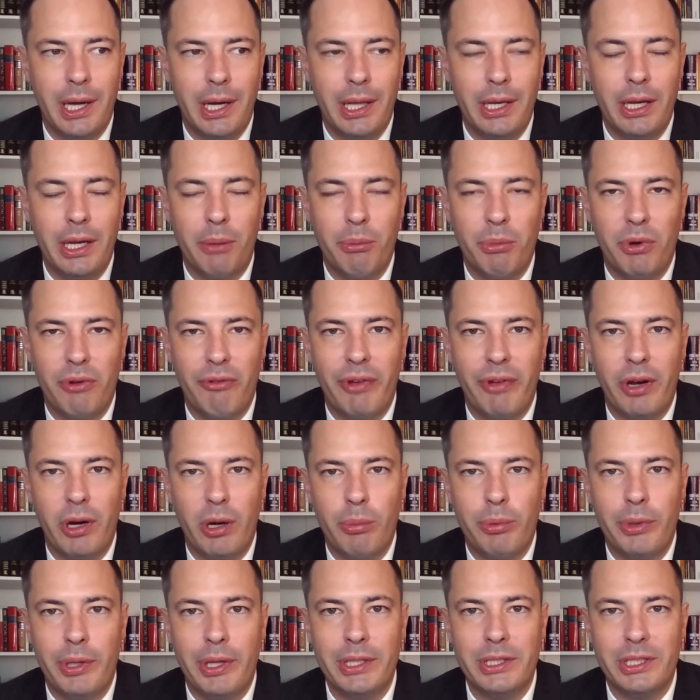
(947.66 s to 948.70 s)
number of
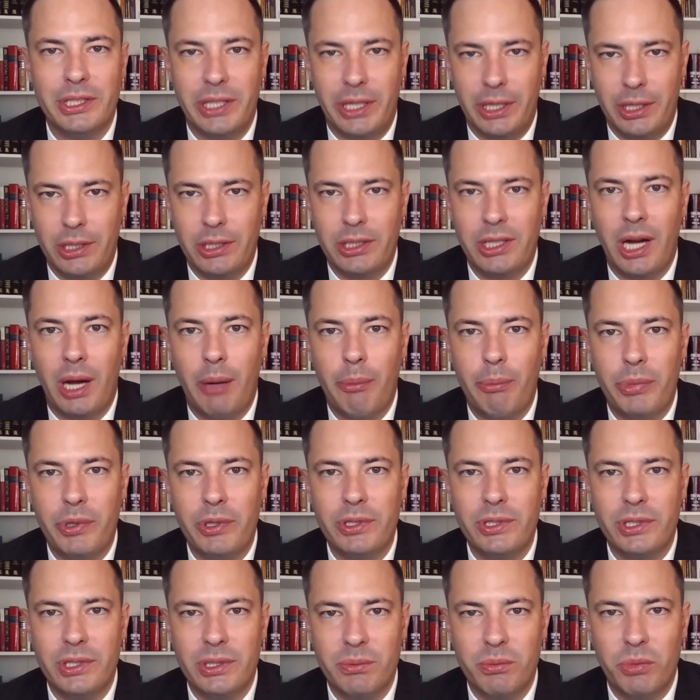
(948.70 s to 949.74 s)
airplanes and
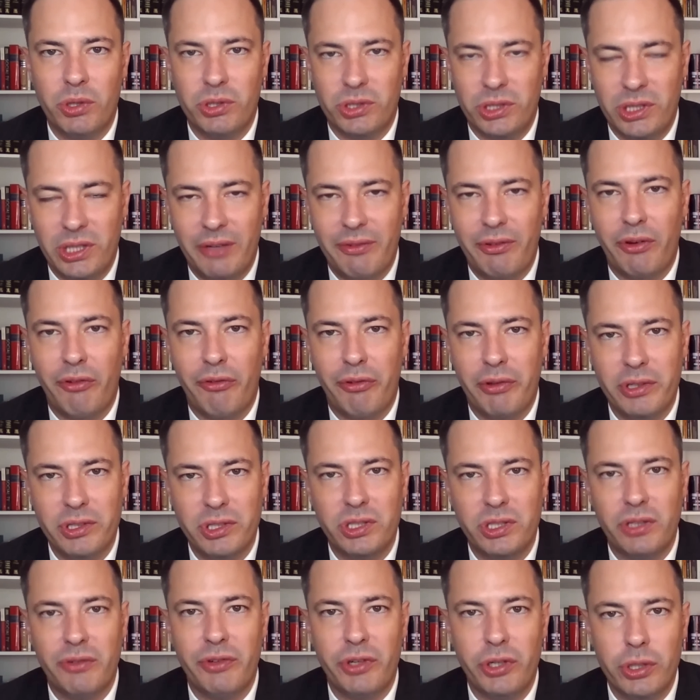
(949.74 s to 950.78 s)
helicopters, mostly left over from the
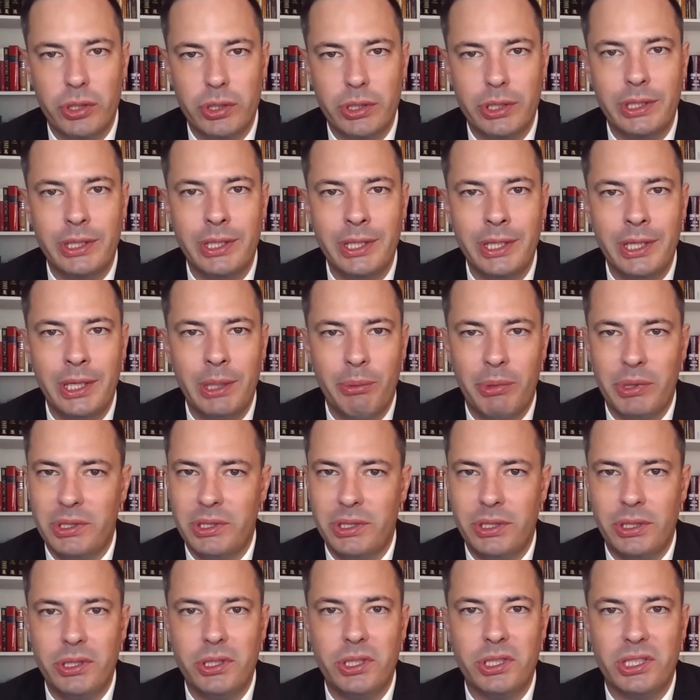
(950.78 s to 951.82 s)
Soviet Union, but
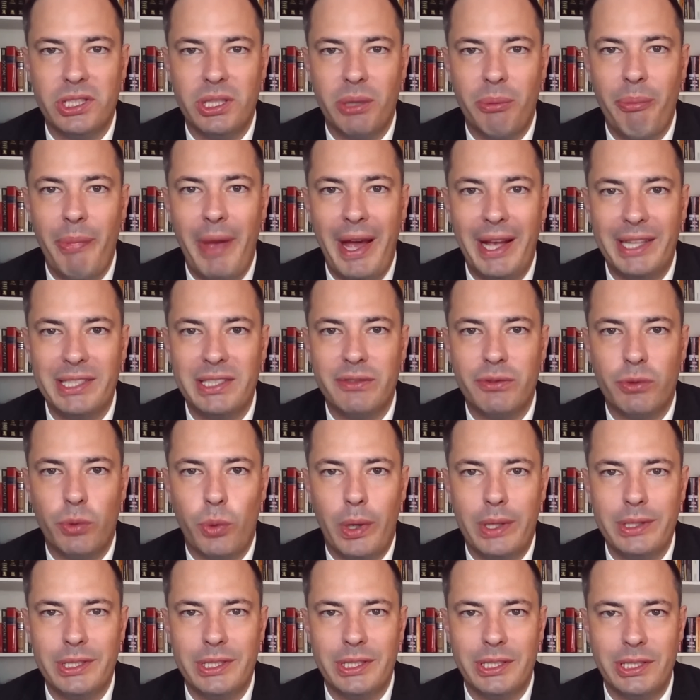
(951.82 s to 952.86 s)
still just in a massive
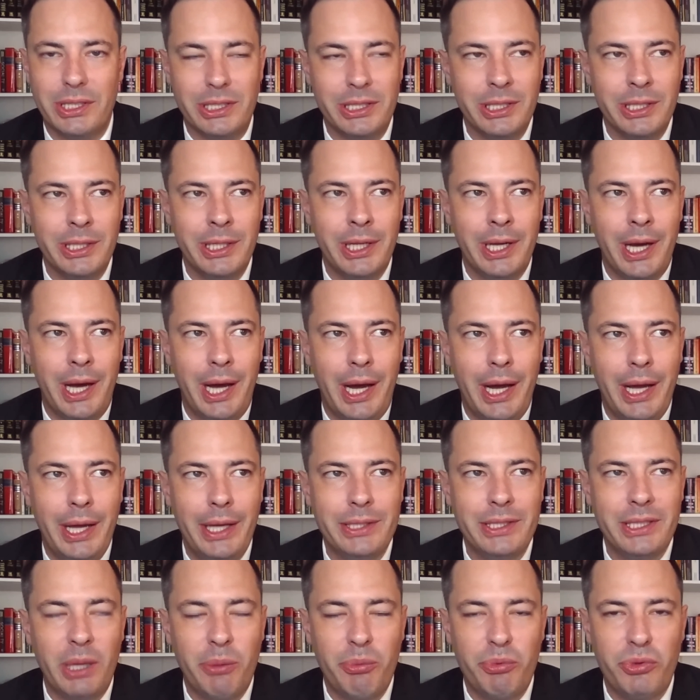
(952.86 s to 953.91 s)
quantity. It
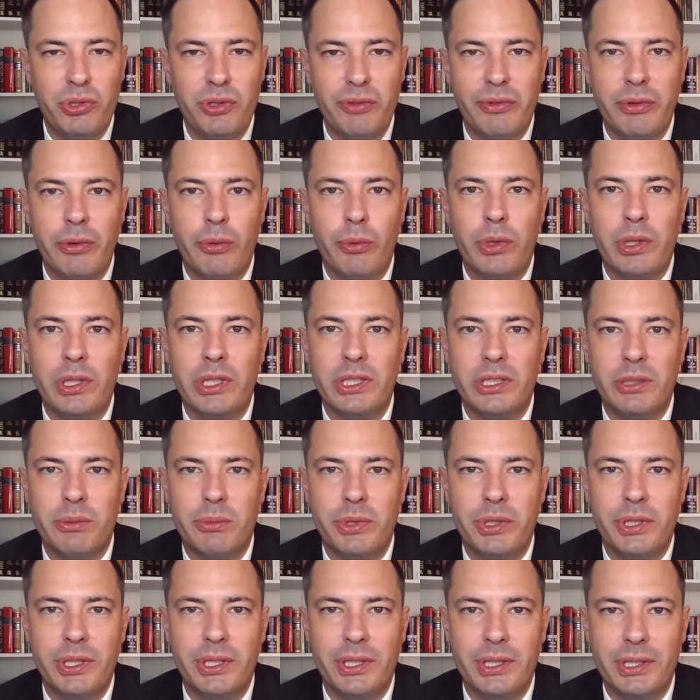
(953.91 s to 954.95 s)
has not proven really to
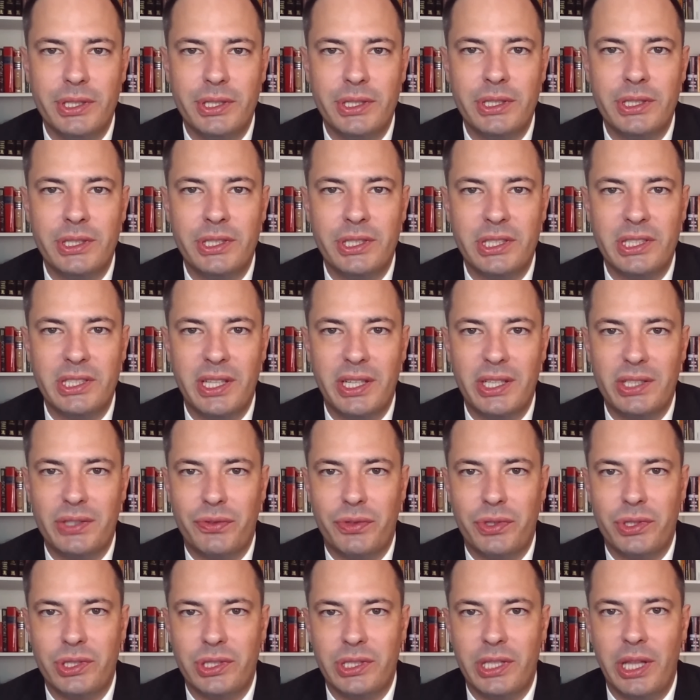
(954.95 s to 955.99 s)
be as
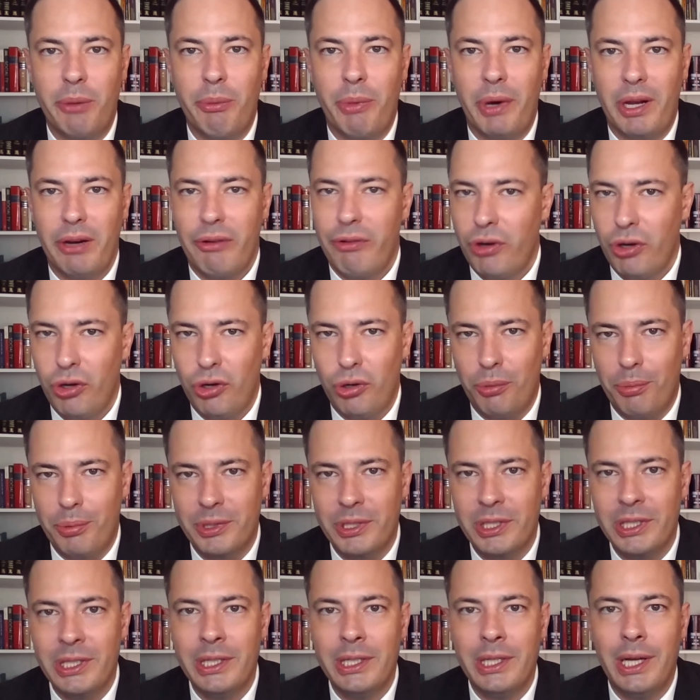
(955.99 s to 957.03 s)
successful as they might have hoped.
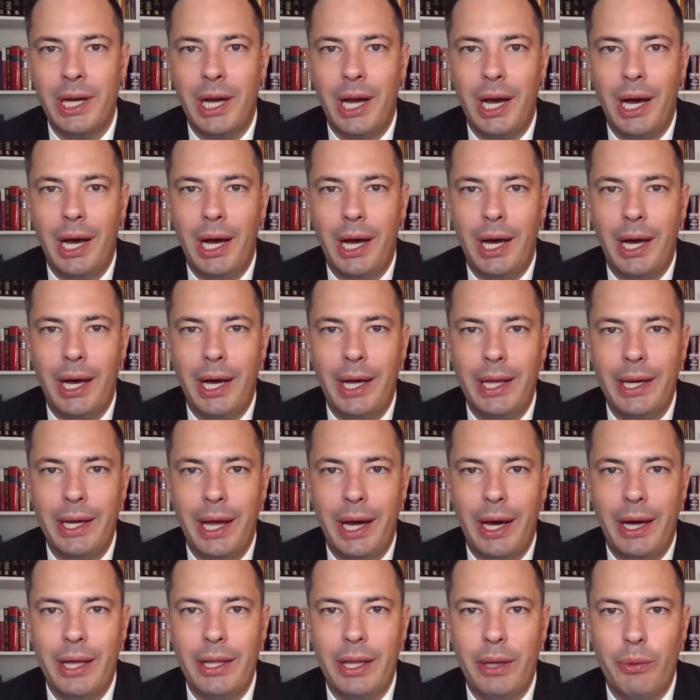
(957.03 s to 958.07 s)
And
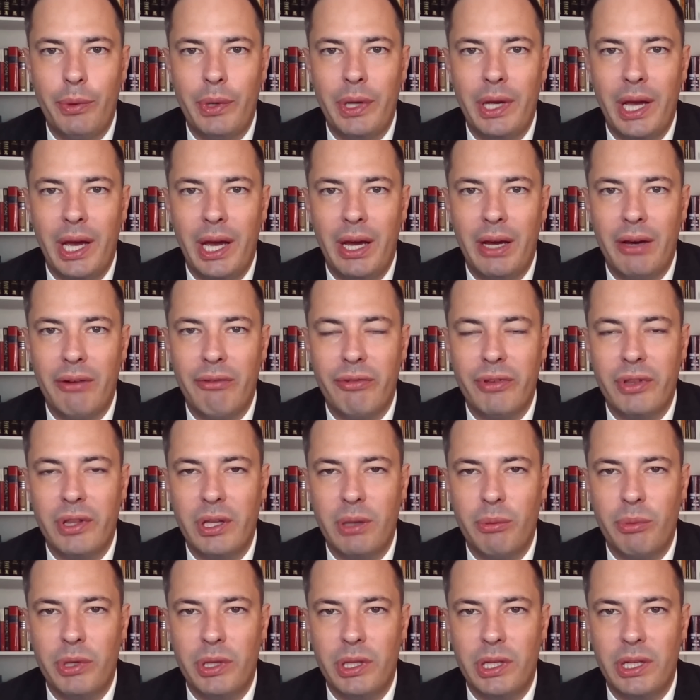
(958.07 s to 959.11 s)
now that we have the
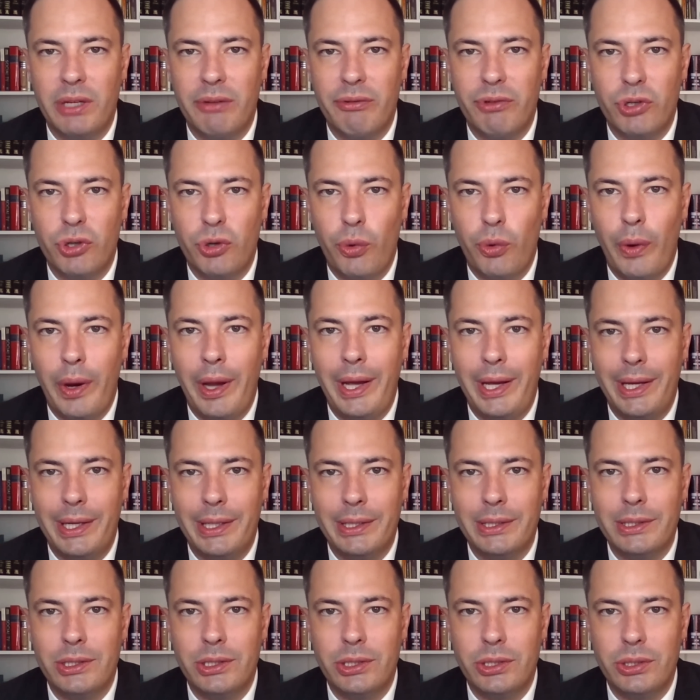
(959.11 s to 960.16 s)
ability of
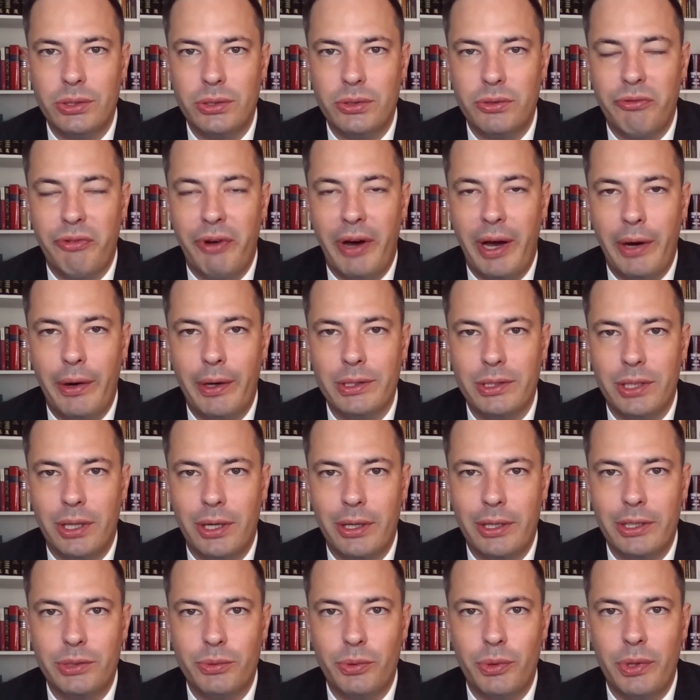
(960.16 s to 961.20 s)
Ukraine to fire on
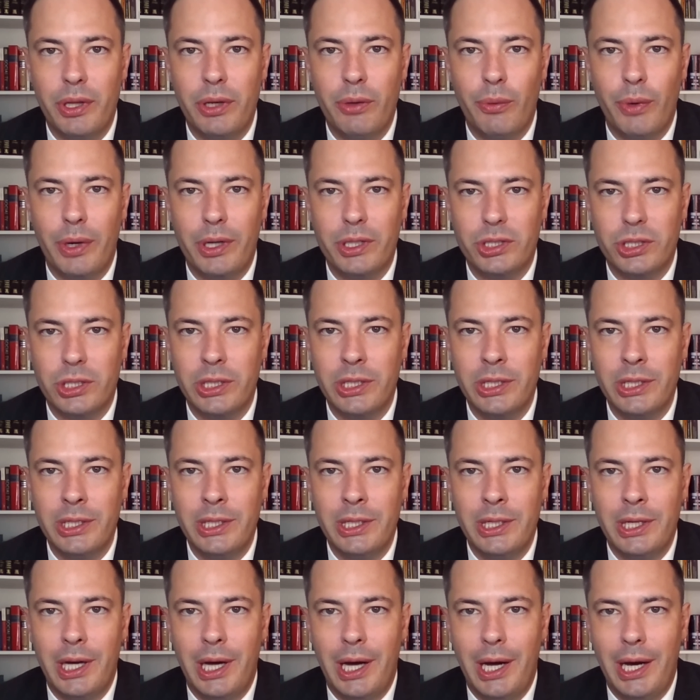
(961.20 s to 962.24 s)
targets within Russia,
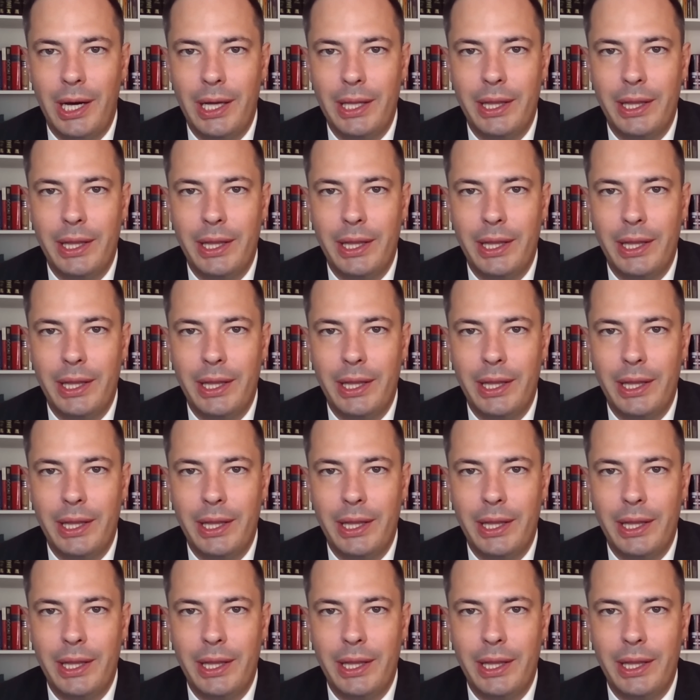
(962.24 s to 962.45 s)
I